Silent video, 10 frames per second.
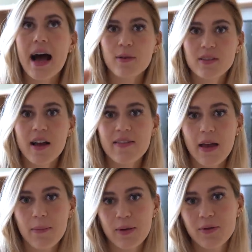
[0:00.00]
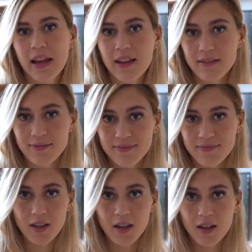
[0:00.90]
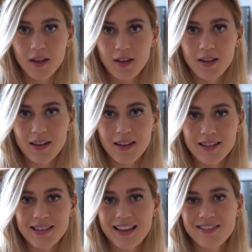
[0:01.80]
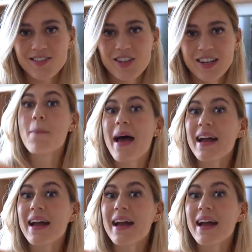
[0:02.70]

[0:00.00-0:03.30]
outside their building. Uh, I'm not going to give you that so, one. The Met